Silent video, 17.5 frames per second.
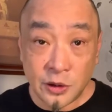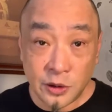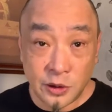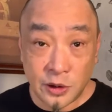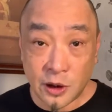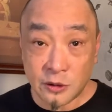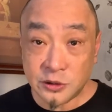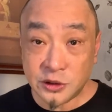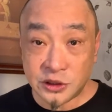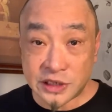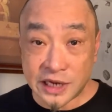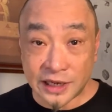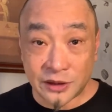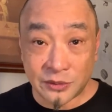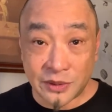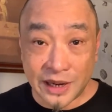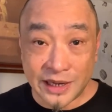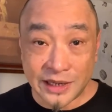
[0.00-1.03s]
ghost
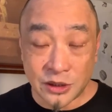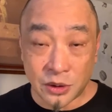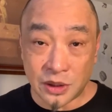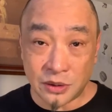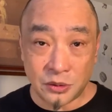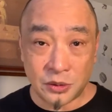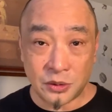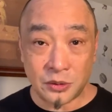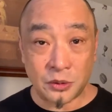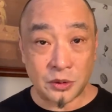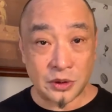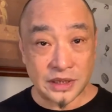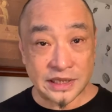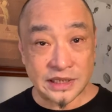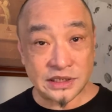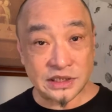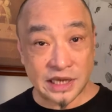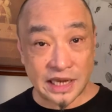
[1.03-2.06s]
generated or
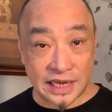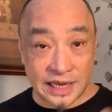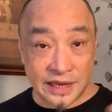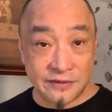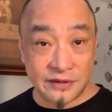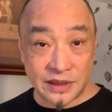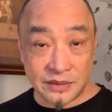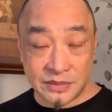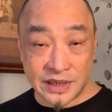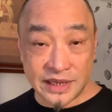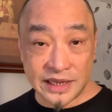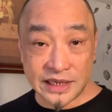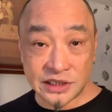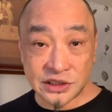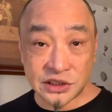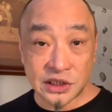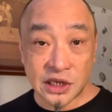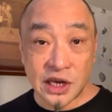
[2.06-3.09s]
these
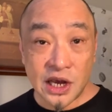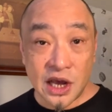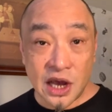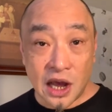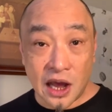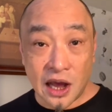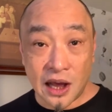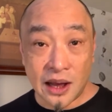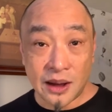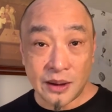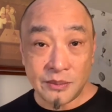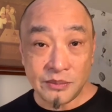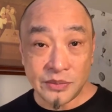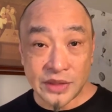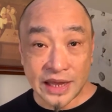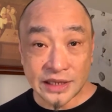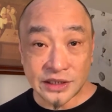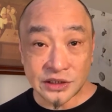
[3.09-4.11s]
EVPs
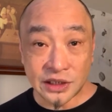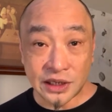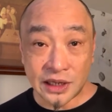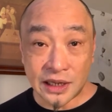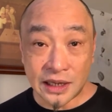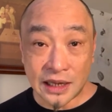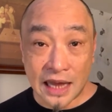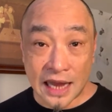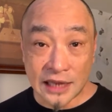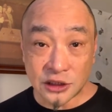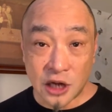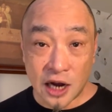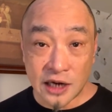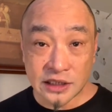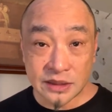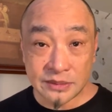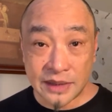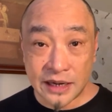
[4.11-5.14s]
that I
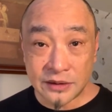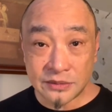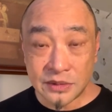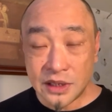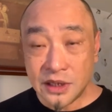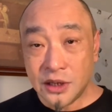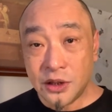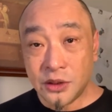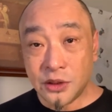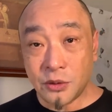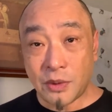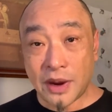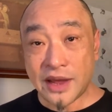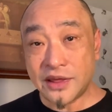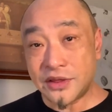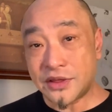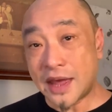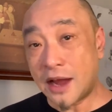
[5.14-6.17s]
talked about. The way
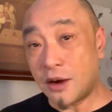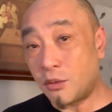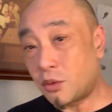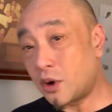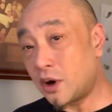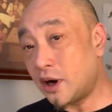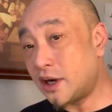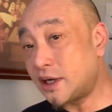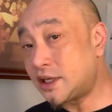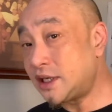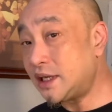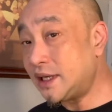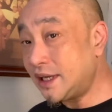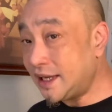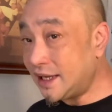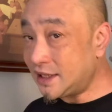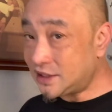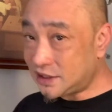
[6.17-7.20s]
that worked
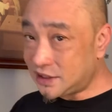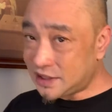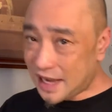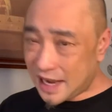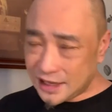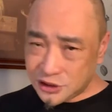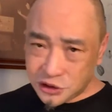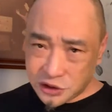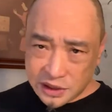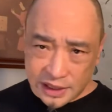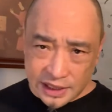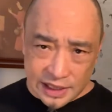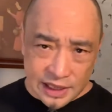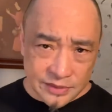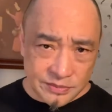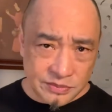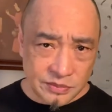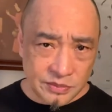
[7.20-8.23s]
is it's actually
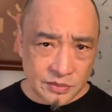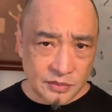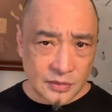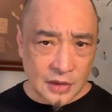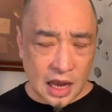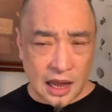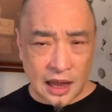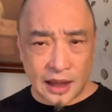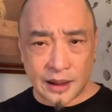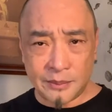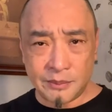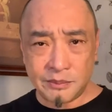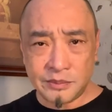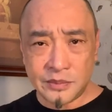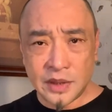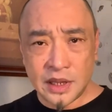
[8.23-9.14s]
a